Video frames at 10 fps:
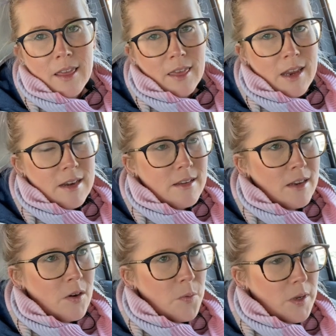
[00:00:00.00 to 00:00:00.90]
they
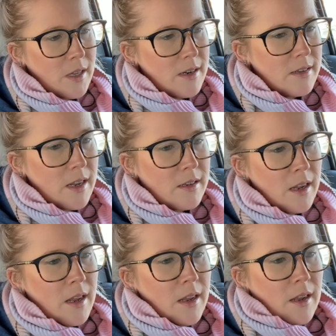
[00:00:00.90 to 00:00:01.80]
did what they did.
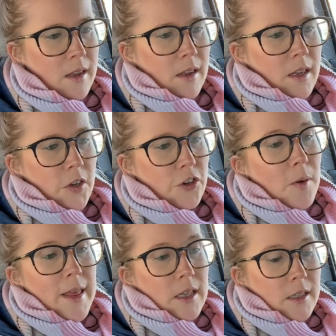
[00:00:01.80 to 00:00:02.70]
Do
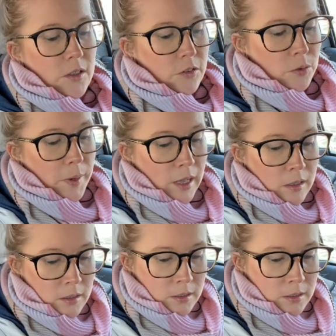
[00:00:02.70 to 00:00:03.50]
I think they'll do well?